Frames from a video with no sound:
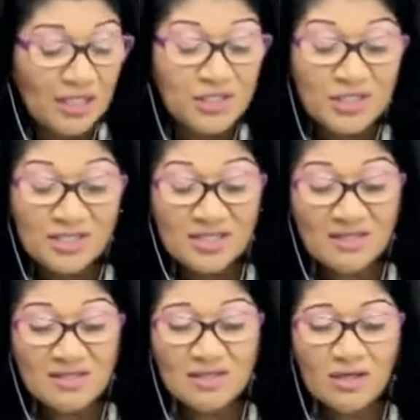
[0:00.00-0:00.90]

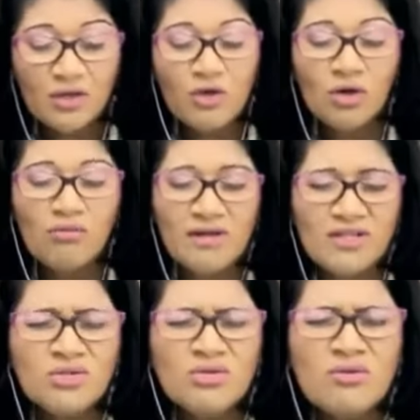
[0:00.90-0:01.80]
Jesus, you already
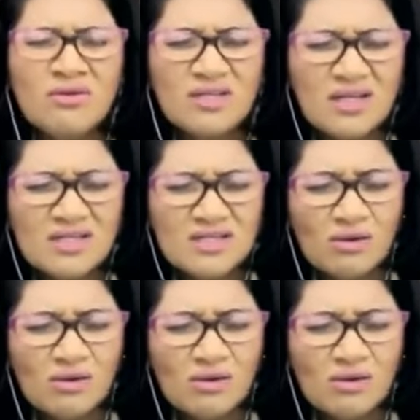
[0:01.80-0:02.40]
told us